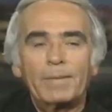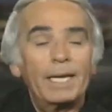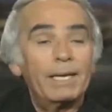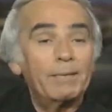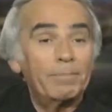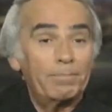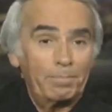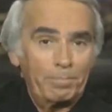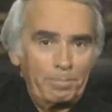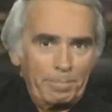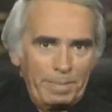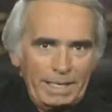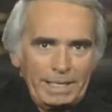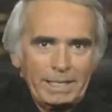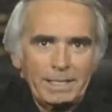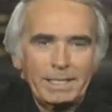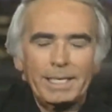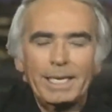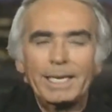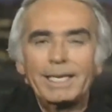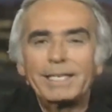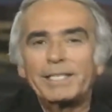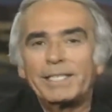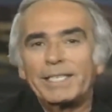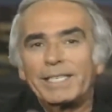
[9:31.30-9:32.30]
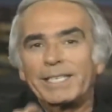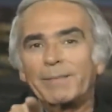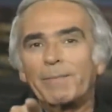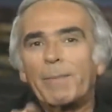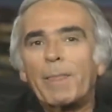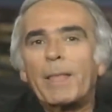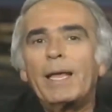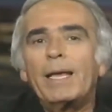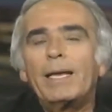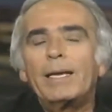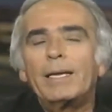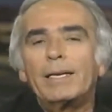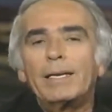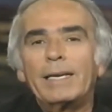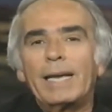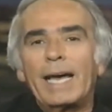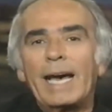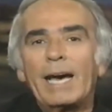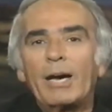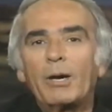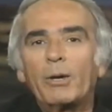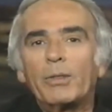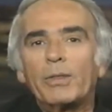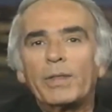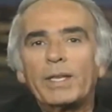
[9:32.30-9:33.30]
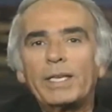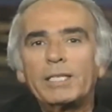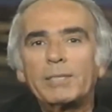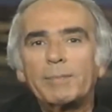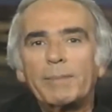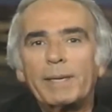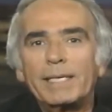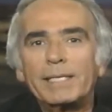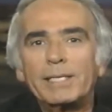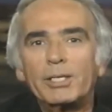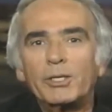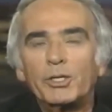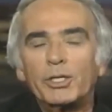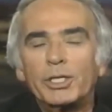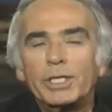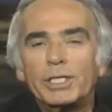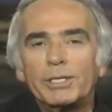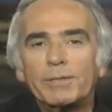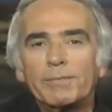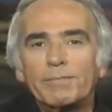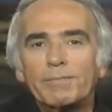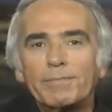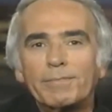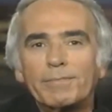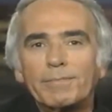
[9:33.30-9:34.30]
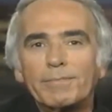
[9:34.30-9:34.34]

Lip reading: and big stays in. Now, these messages.